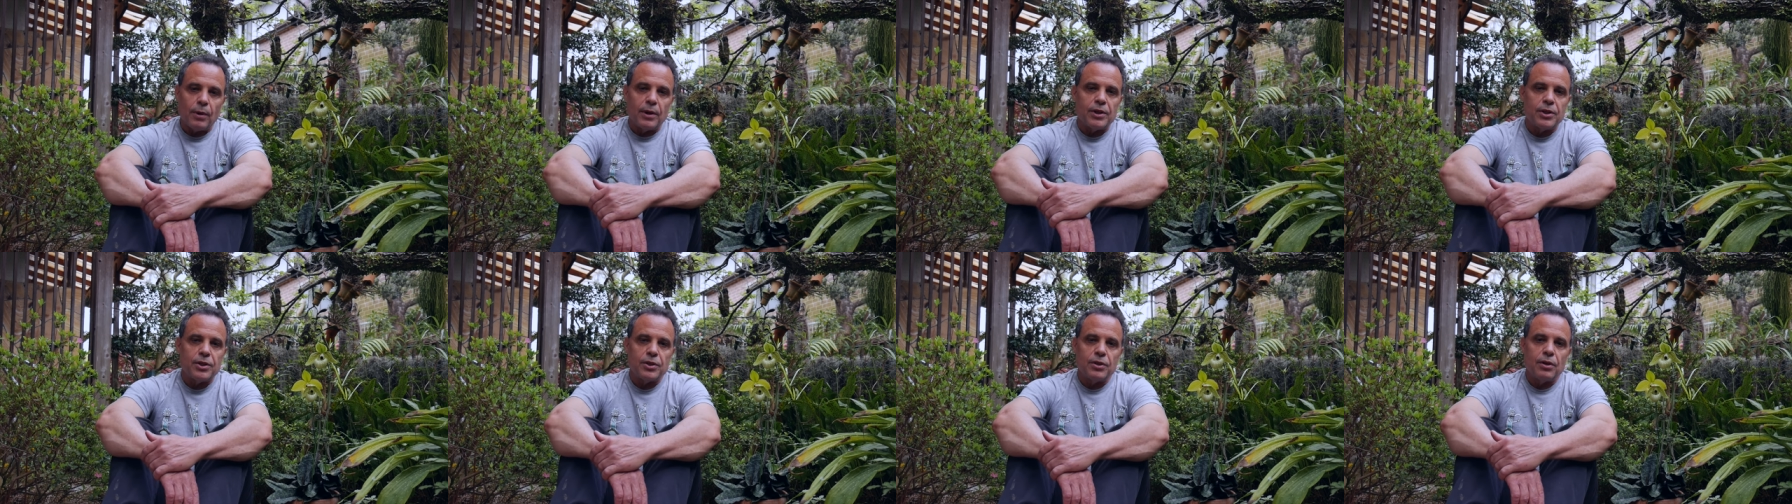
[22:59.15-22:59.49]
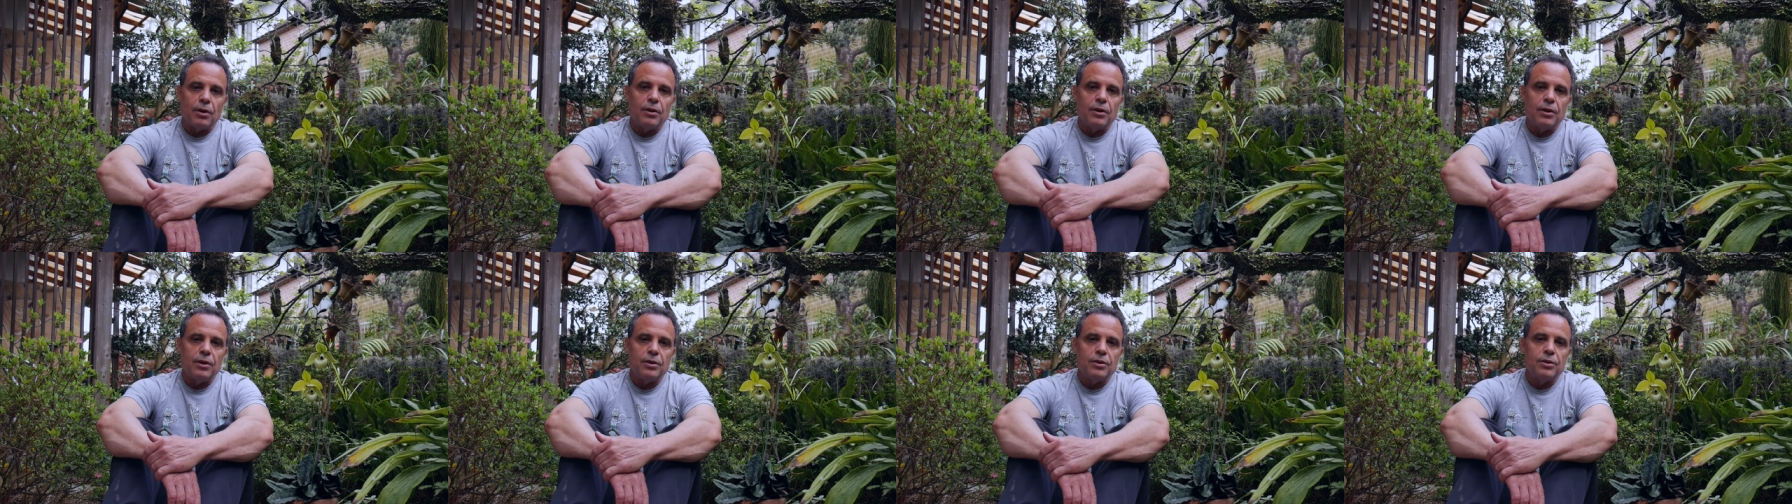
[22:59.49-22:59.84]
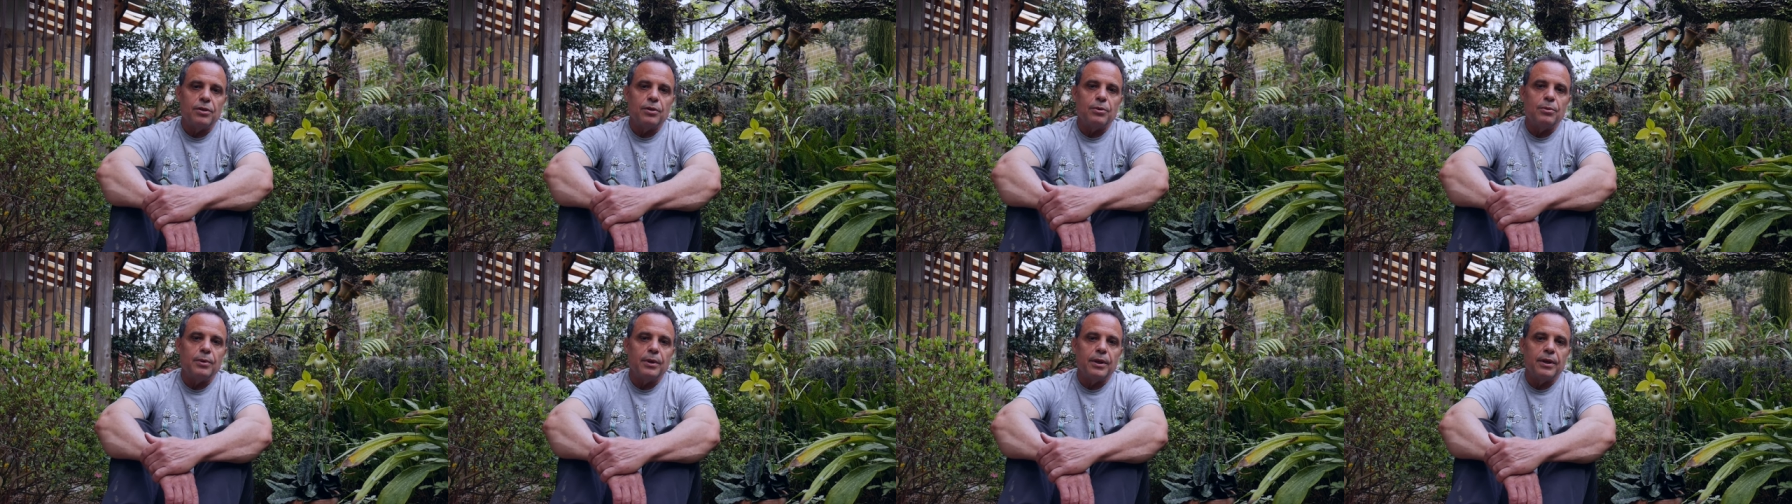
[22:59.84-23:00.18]
I started
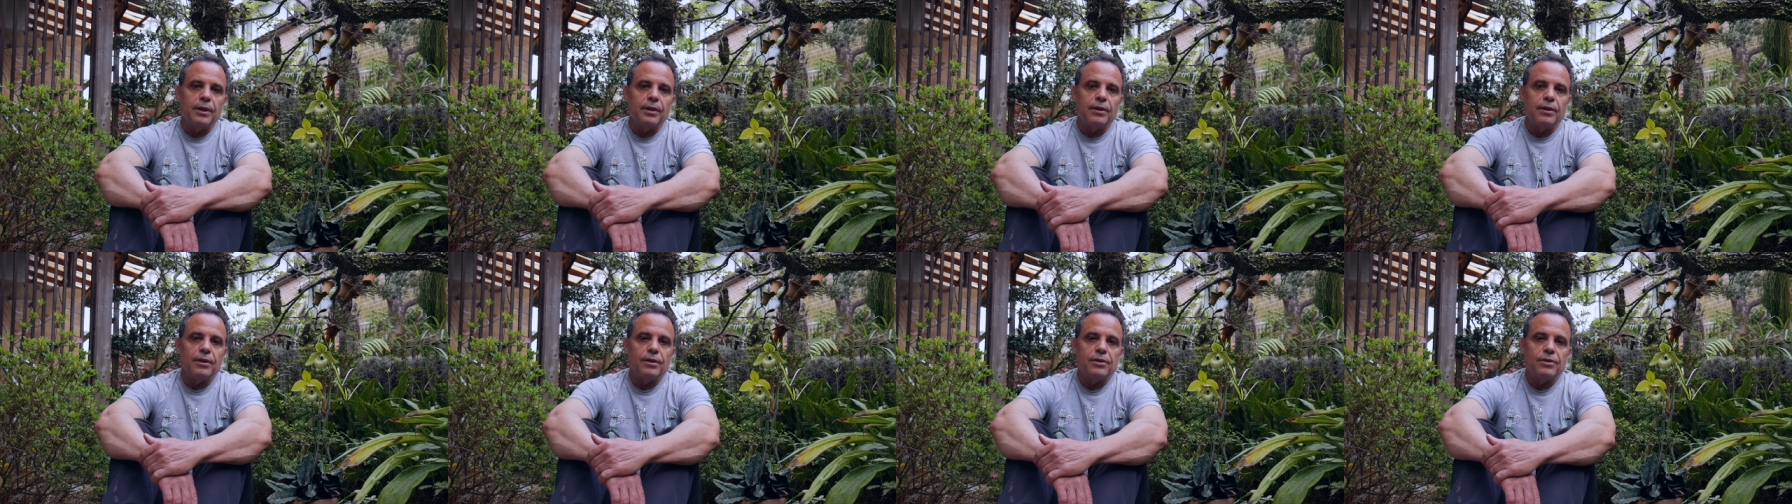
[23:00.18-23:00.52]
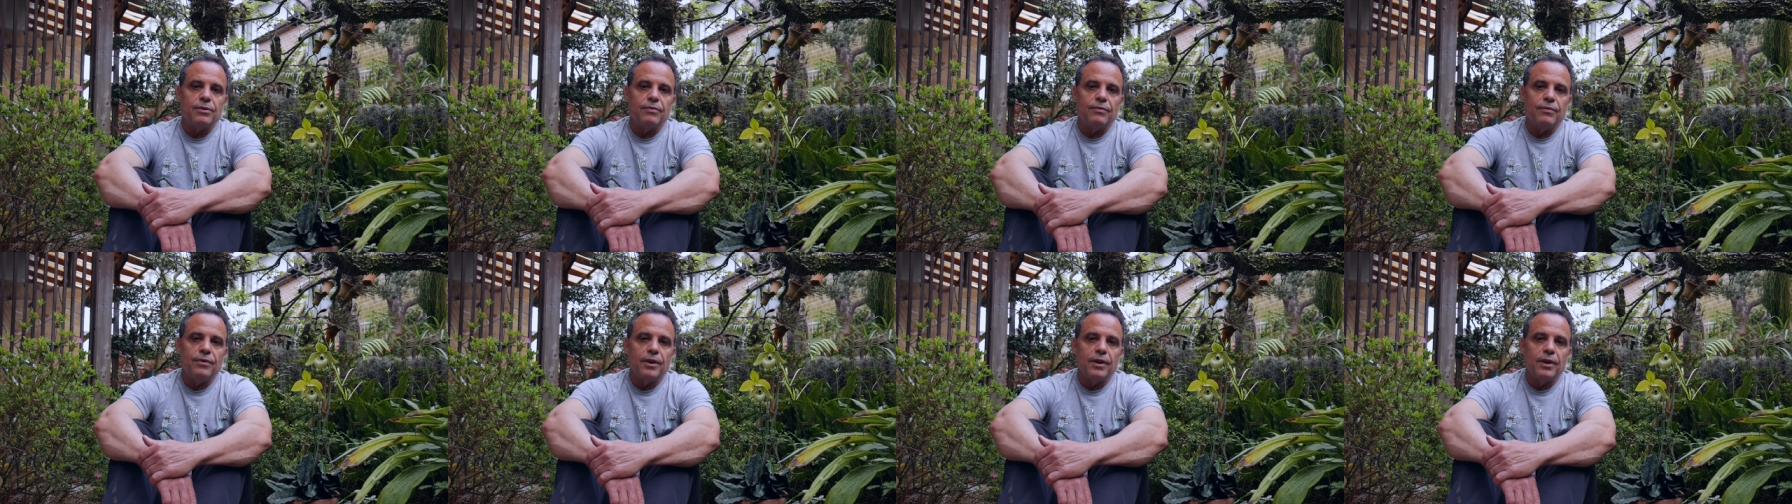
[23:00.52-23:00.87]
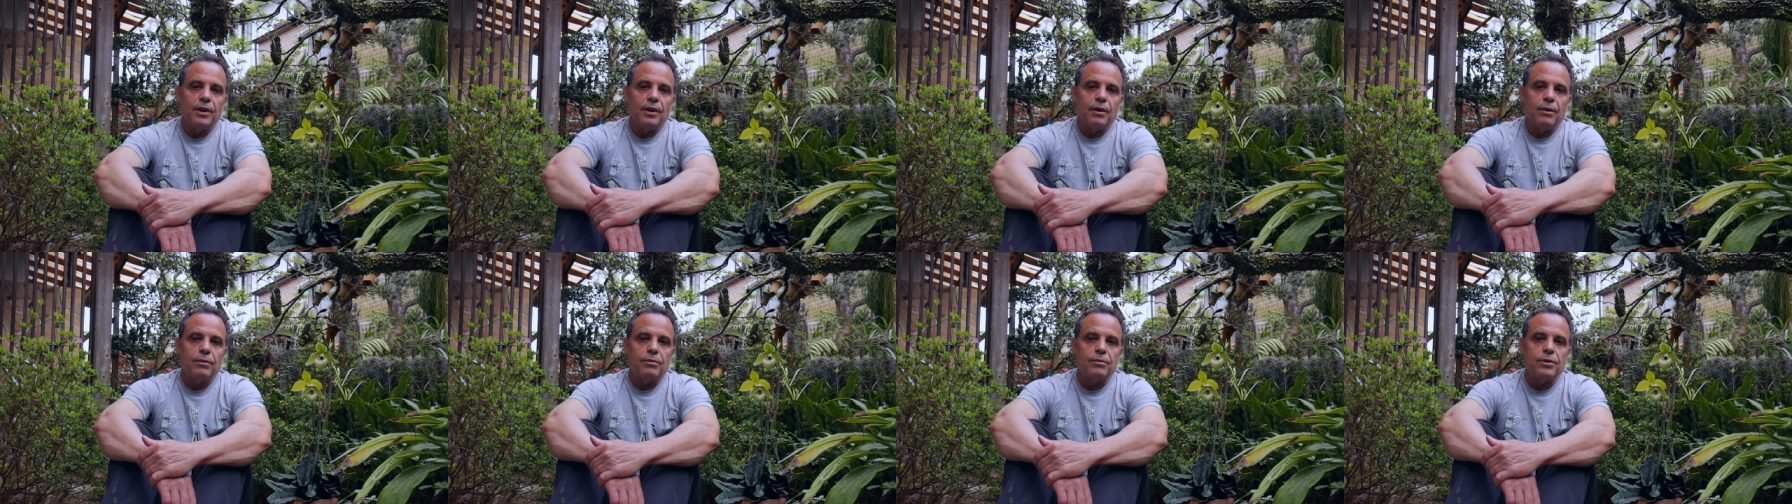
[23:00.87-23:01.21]
doing this
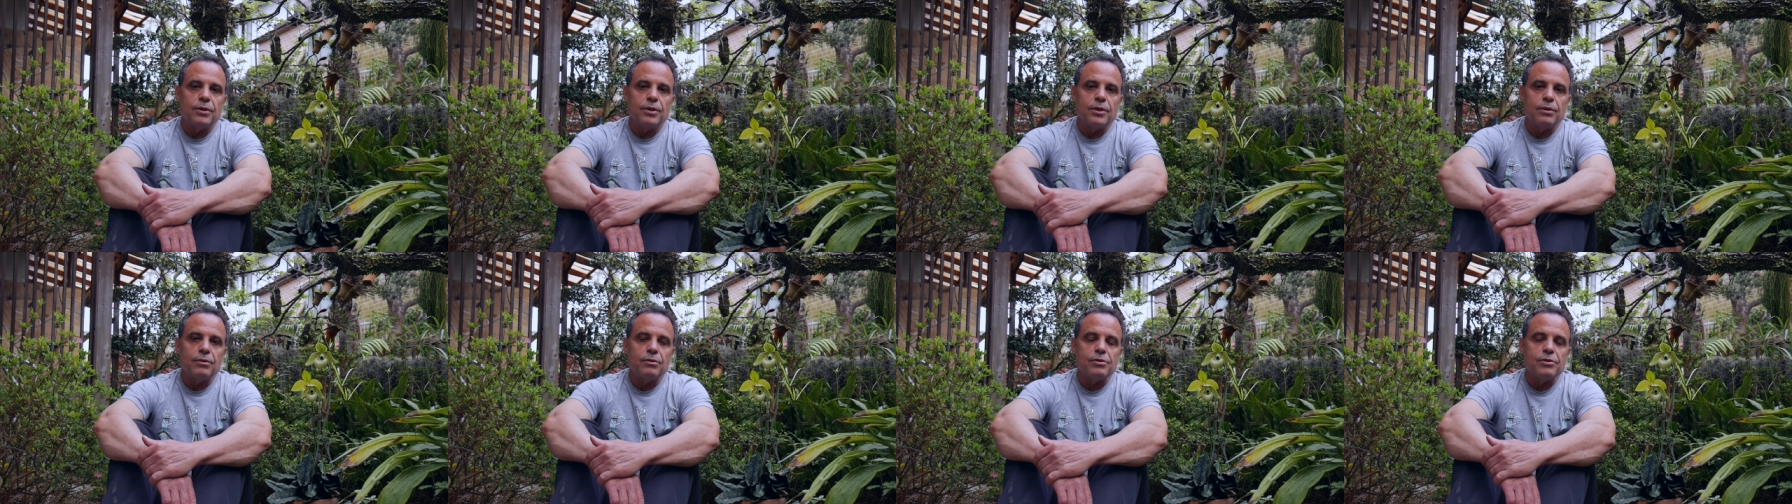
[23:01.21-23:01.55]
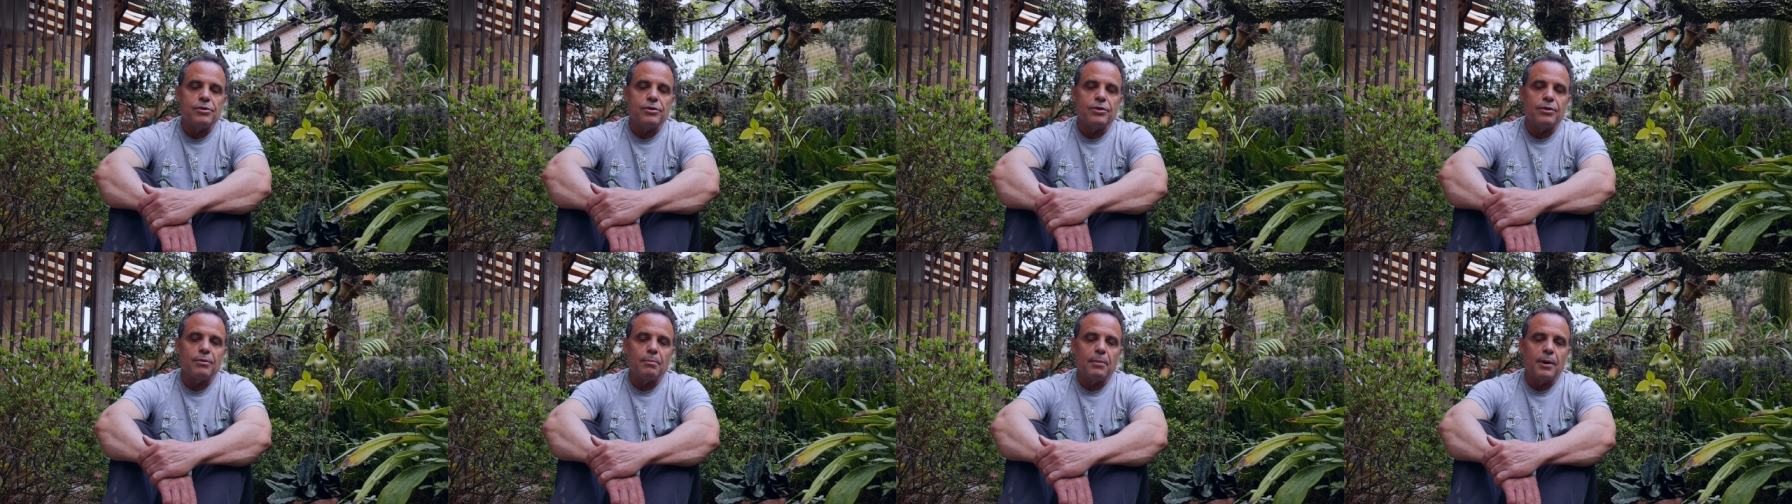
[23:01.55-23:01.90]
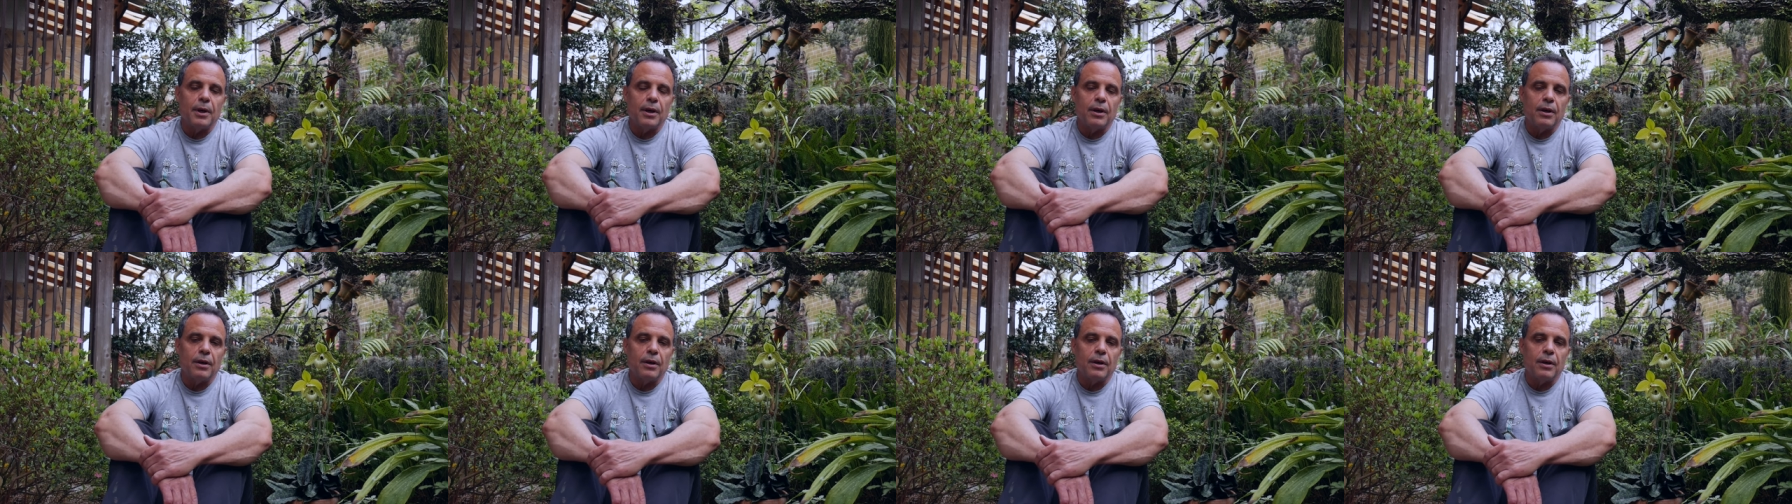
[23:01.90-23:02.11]
video series of my